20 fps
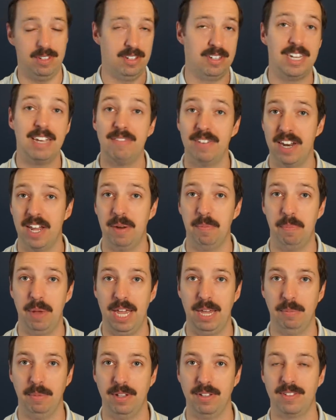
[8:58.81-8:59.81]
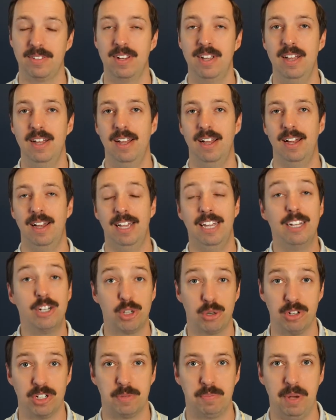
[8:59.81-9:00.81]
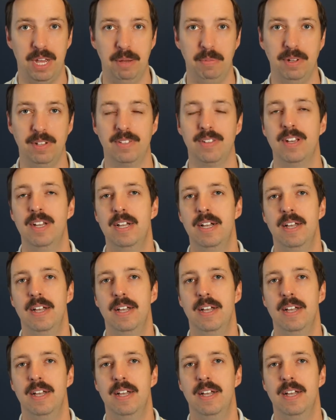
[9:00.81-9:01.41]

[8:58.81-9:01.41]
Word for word: dividend payments, uh, interest payments,